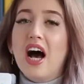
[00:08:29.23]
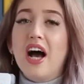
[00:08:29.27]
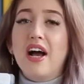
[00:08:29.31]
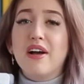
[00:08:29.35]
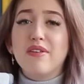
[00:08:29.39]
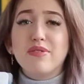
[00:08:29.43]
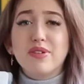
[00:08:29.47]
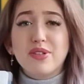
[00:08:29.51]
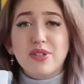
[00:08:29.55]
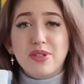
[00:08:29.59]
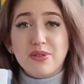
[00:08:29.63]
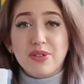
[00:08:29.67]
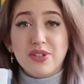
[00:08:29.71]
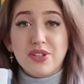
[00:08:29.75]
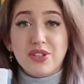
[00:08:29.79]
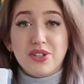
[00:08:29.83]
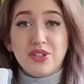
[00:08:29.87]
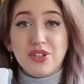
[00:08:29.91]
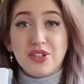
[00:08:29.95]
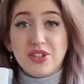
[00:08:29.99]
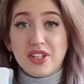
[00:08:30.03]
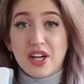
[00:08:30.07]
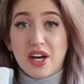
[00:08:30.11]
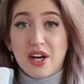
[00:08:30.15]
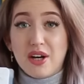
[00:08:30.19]
I have a
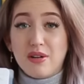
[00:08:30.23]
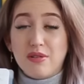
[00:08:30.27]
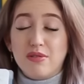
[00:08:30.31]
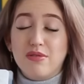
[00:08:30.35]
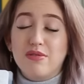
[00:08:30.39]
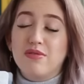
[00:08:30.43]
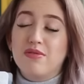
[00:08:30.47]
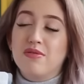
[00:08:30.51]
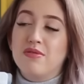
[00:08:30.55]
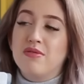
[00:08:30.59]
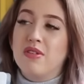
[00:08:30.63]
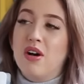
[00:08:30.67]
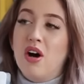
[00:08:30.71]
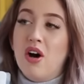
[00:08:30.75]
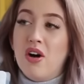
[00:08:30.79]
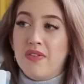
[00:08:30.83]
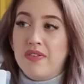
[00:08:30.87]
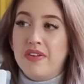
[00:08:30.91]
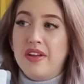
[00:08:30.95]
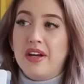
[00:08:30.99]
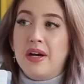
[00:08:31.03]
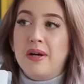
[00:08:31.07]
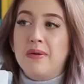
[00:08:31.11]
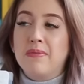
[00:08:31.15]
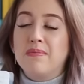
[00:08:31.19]
do-it-yourself
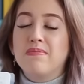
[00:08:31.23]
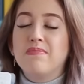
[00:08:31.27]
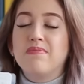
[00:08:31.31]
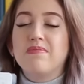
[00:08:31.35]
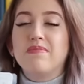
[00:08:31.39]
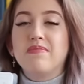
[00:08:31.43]
on them